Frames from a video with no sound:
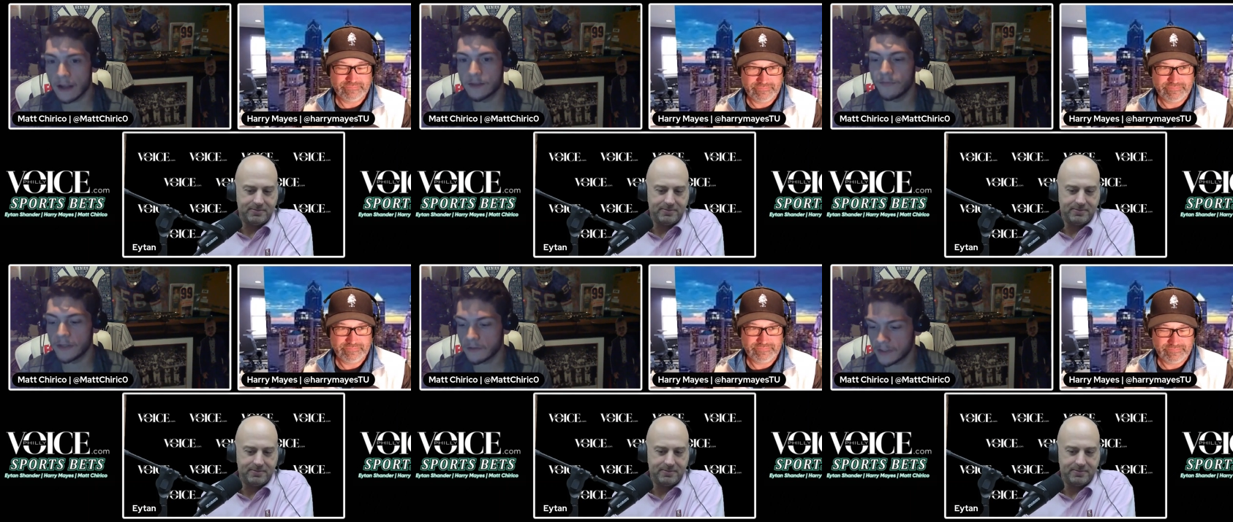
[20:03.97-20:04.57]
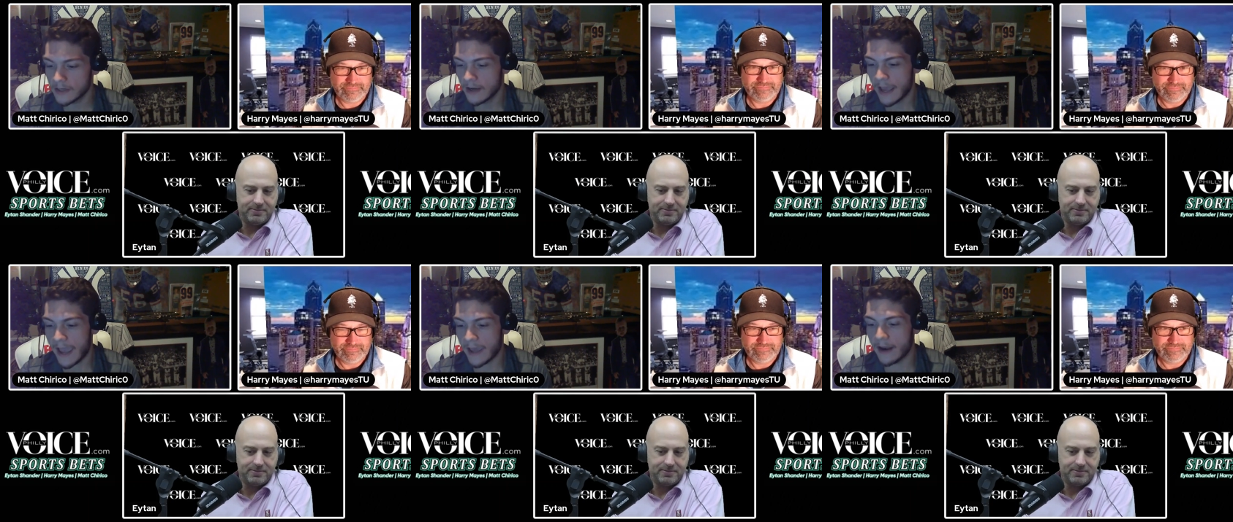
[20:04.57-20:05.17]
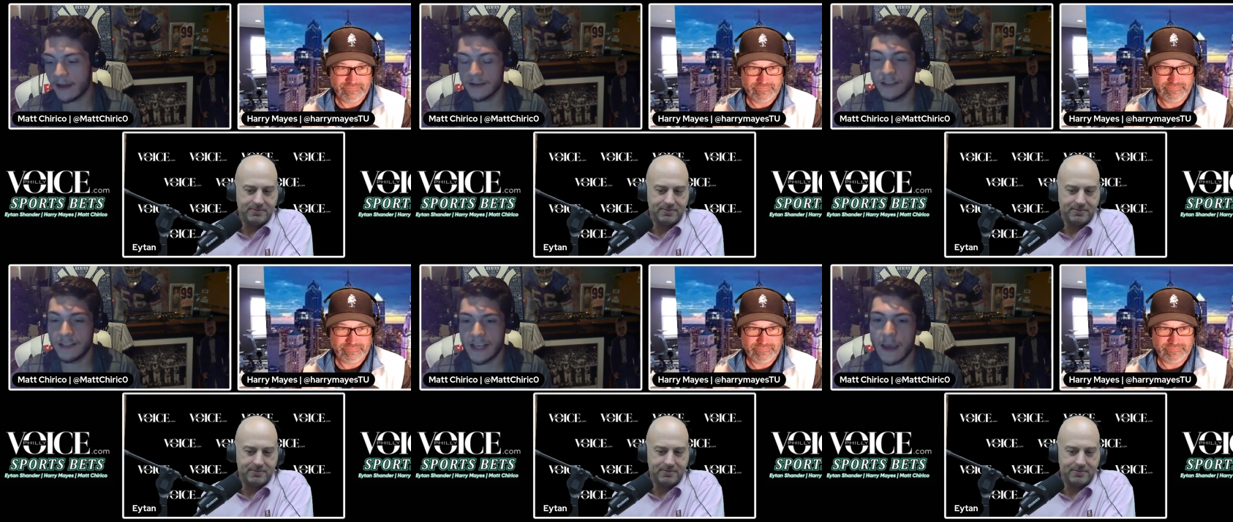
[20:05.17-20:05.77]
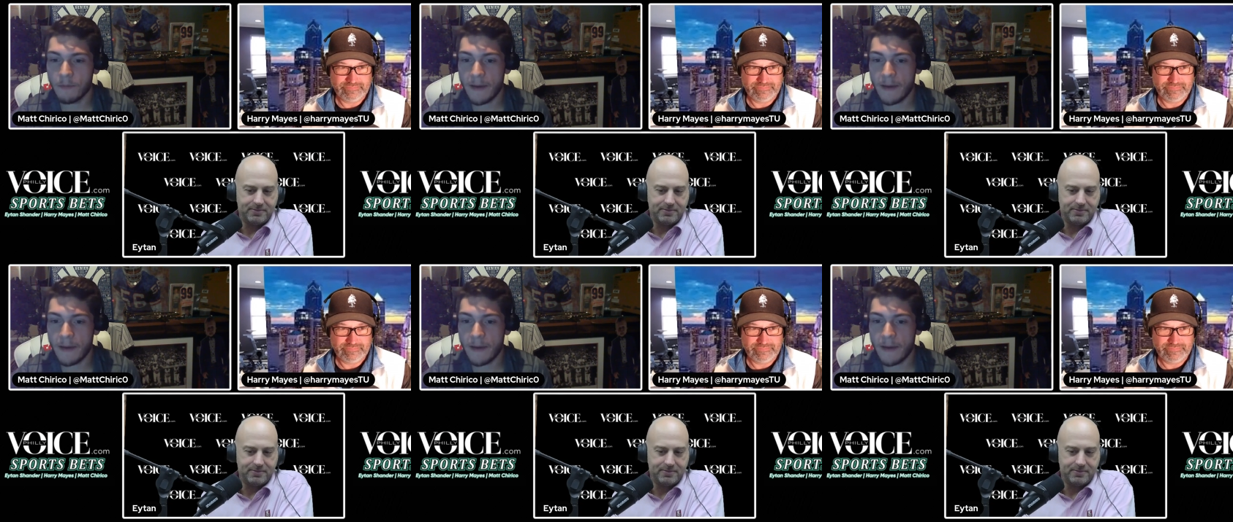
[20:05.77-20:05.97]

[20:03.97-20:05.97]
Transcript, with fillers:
Speaker 1: on the field. And honestly, Tampa